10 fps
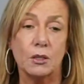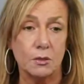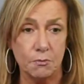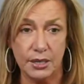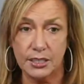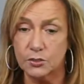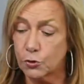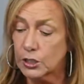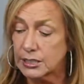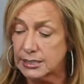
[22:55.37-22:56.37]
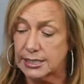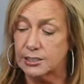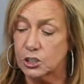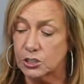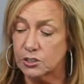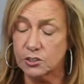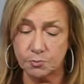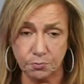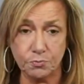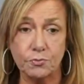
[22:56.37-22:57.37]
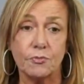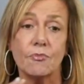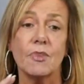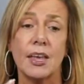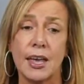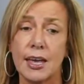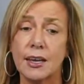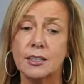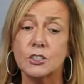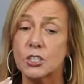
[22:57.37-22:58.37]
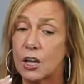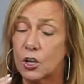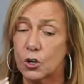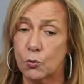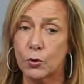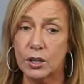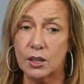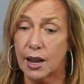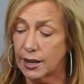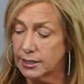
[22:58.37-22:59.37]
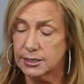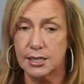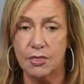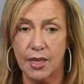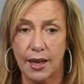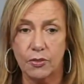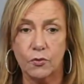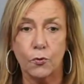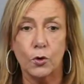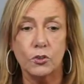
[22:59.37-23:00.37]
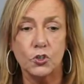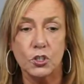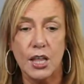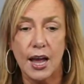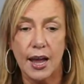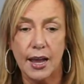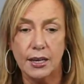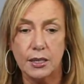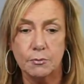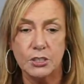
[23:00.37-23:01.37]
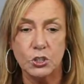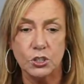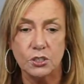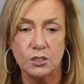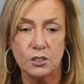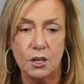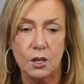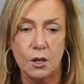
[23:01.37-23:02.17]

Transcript: some monies for concessions, and realize that the 4th of July, let me just